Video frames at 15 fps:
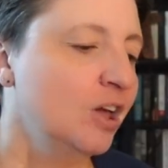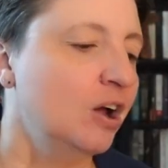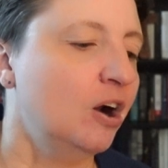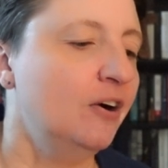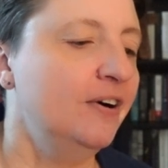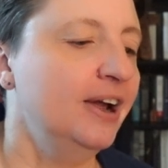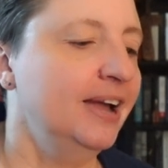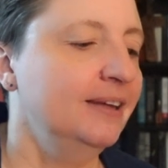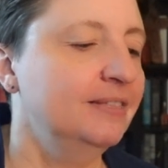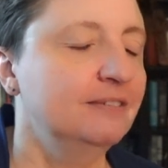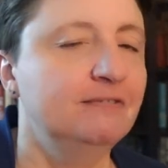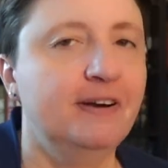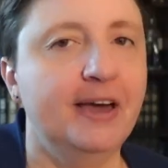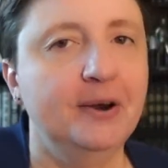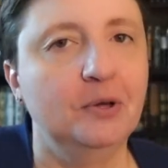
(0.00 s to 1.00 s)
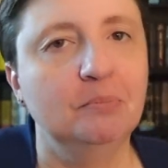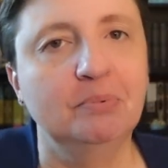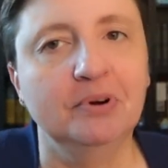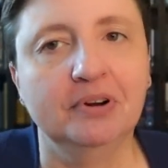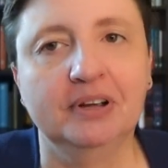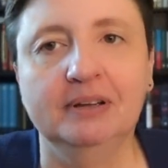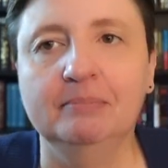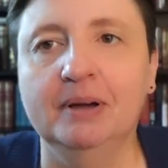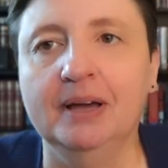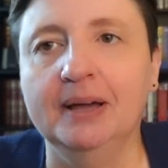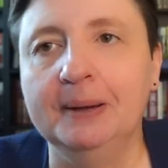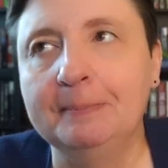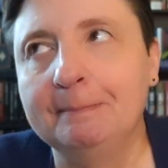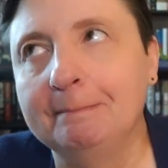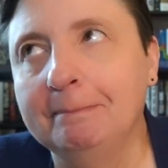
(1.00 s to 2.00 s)
All right, the final book in
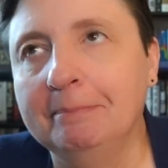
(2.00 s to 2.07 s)
my